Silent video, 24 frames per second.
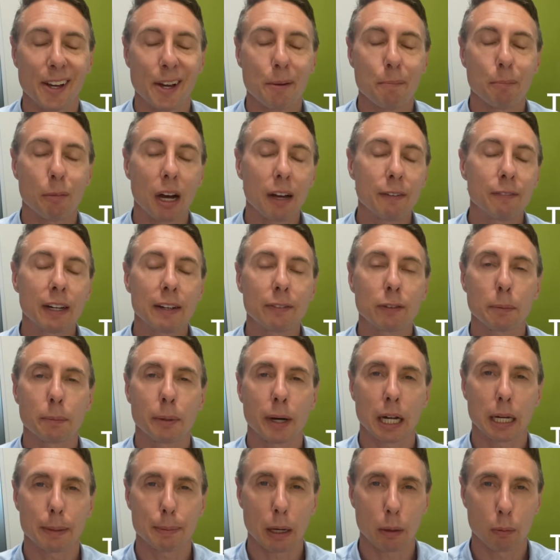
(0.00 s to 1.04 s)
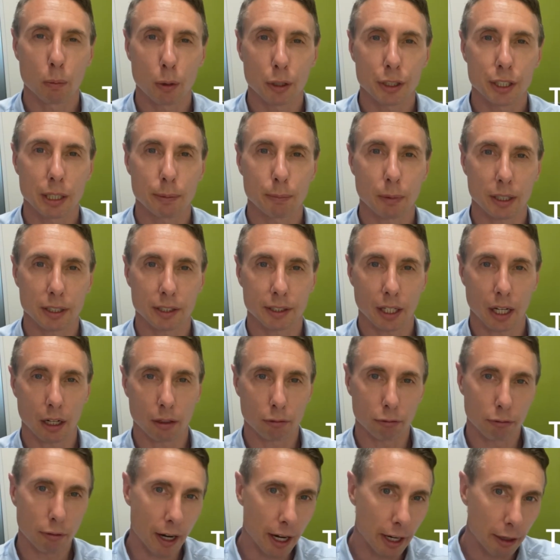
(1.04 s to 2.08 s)
My favorite part about watching my
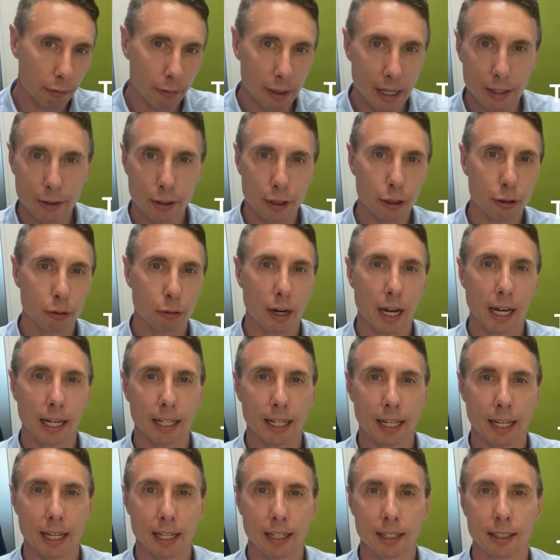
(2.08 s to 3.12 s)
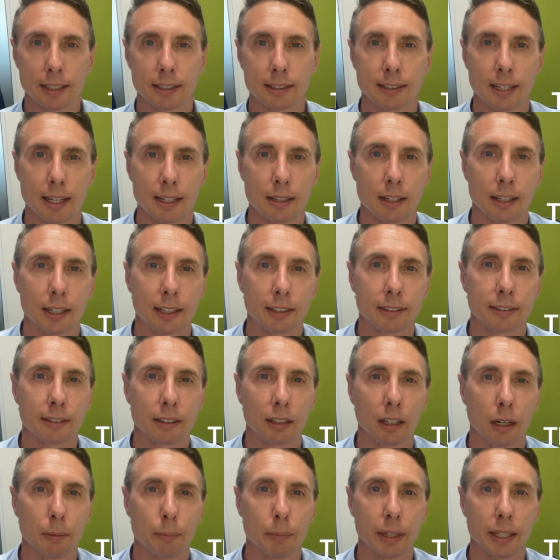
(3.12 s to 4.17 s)
son run around the track at his athletics
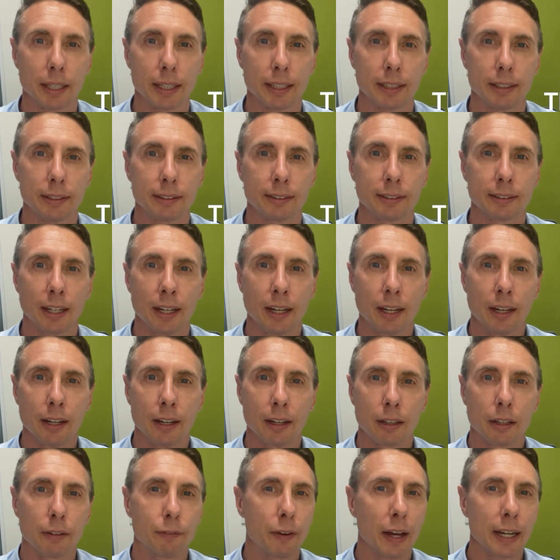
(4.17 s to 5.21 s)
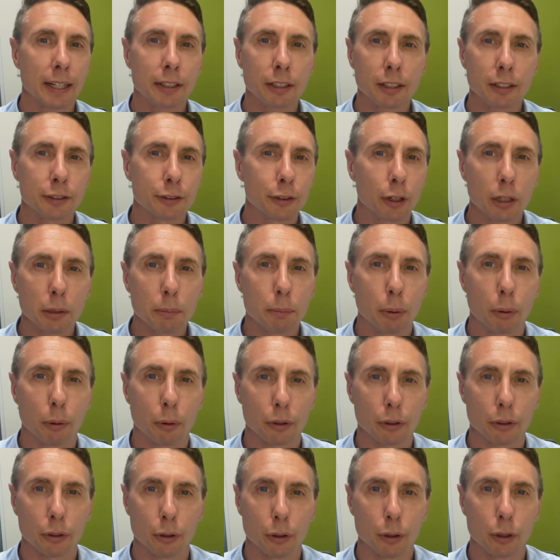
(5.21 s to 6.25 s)
club is the fact that it's not
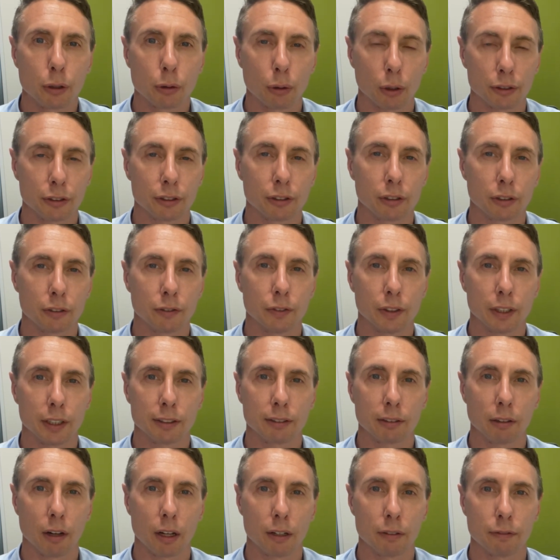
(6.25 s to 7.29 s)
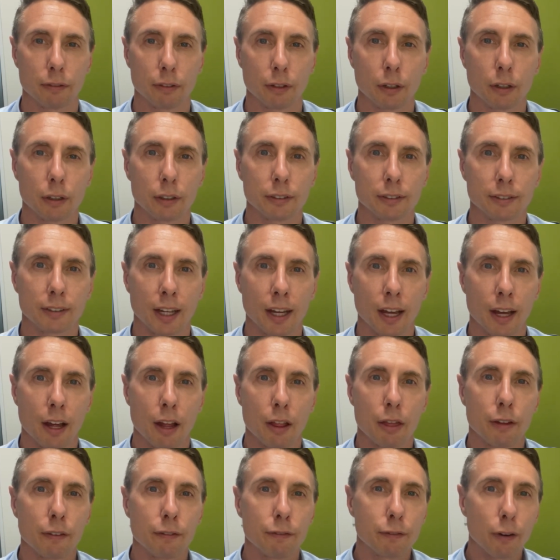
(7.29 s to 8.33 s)
important who crosses the finish line first.
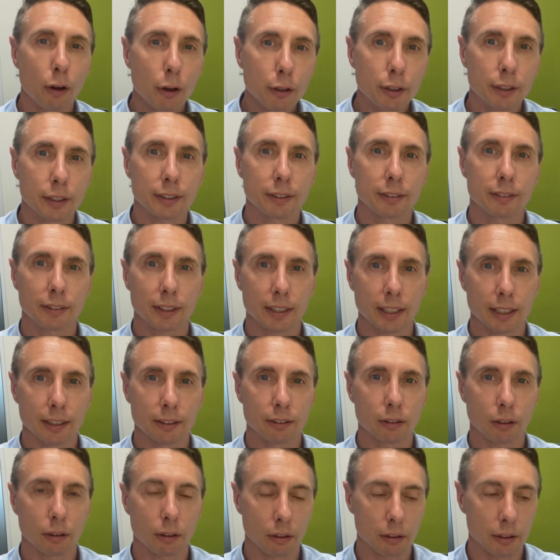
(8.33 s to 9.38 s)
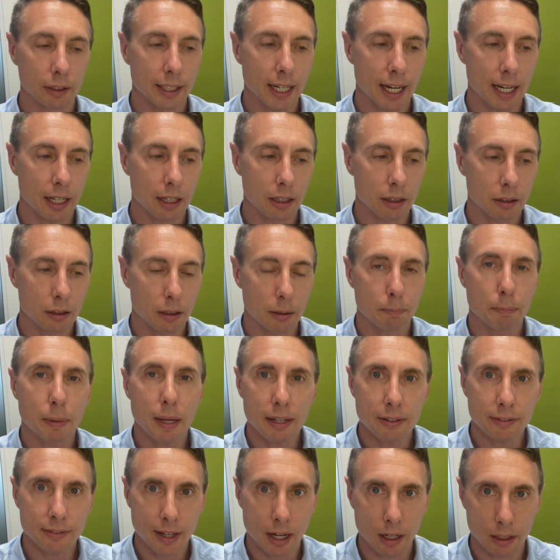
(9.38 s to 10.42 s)
The focus is on getting the
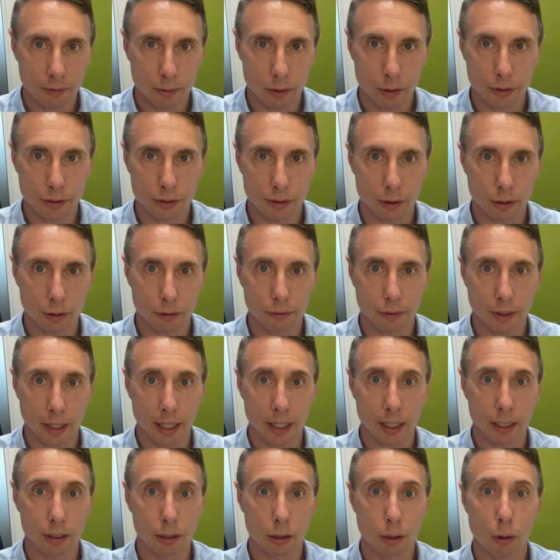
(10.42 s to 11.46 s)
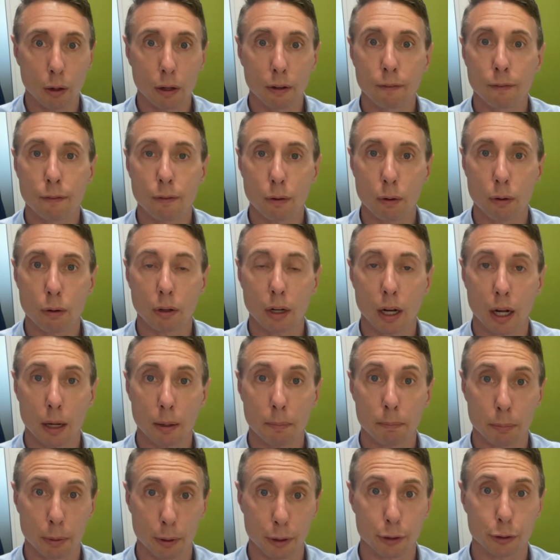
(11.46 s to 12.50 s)
best out of yourself and going for a
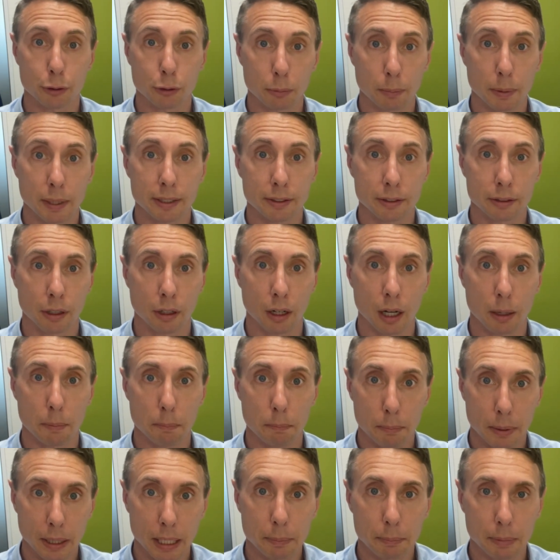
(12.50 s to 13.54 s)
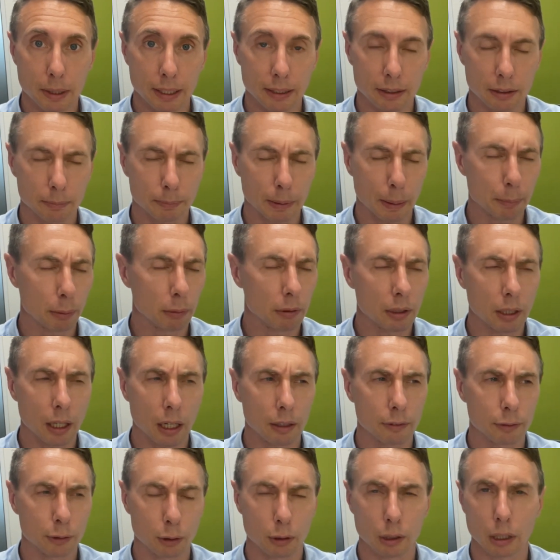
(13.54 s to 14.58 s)
personal best time, PBs. People
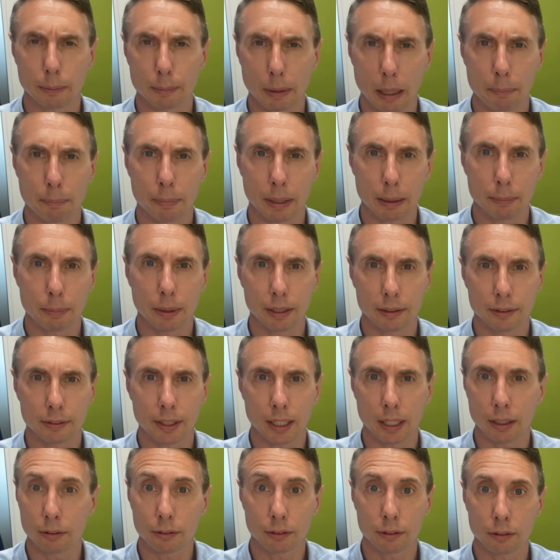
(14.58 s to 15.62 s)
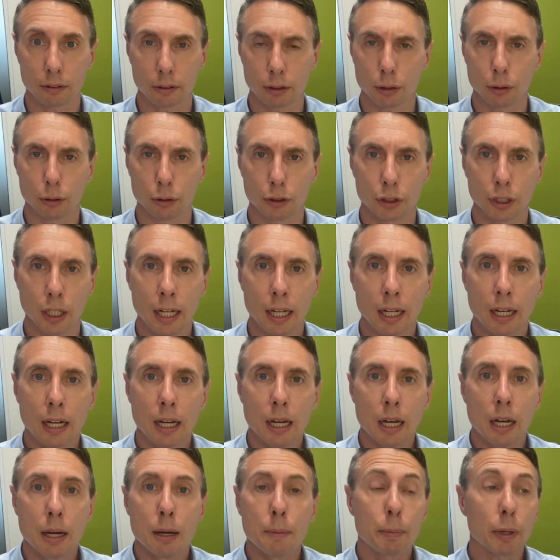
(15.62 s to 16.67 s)
love talking about PBs there, it's huge.
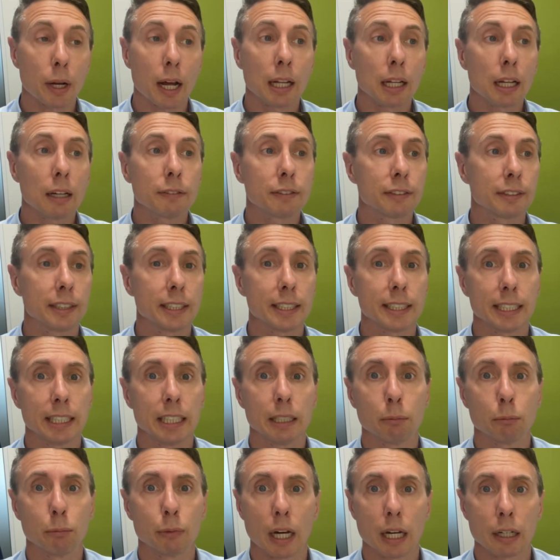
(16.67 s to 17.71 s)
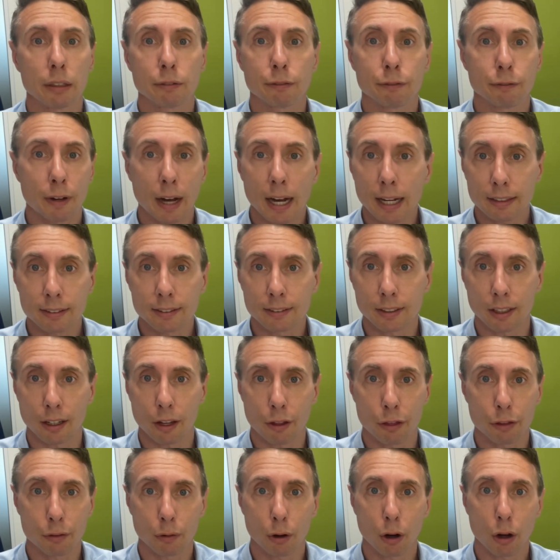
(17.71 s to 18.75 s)
But I love seeing him run faster,
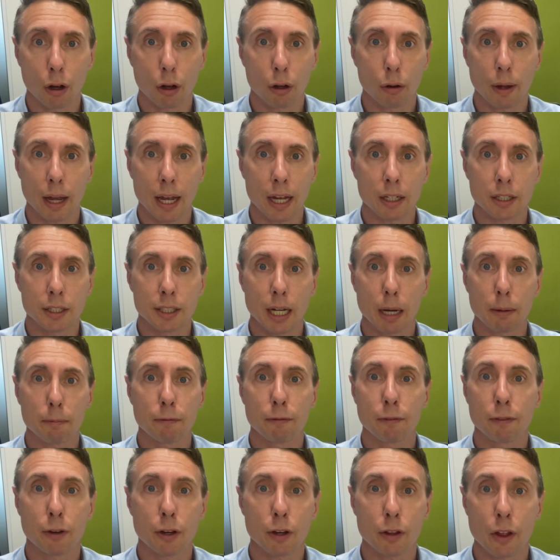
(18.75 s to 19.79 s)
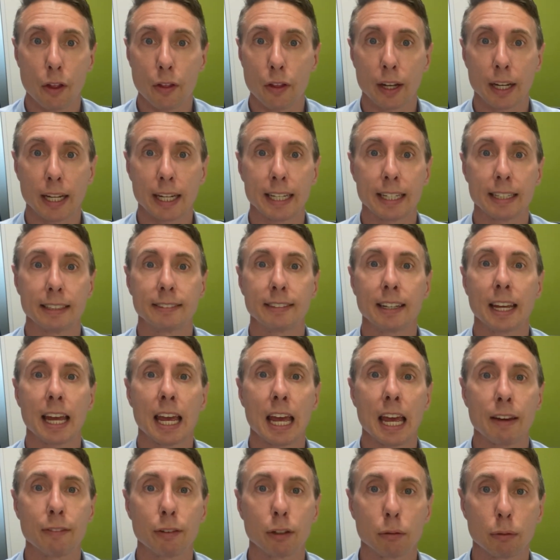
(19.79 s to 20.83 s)
throw and jump further than he has
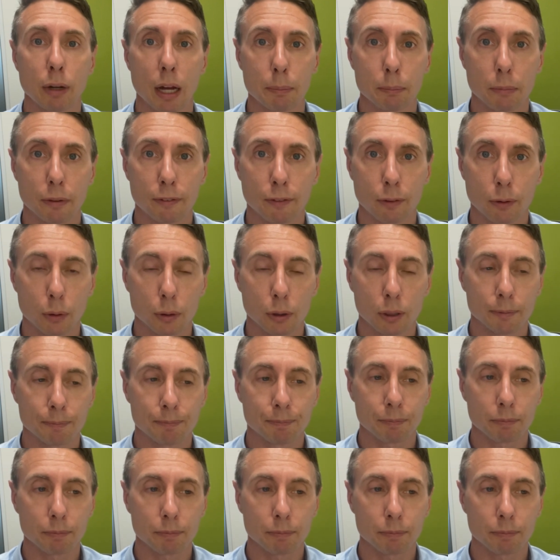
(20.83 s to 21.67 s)
ever run before.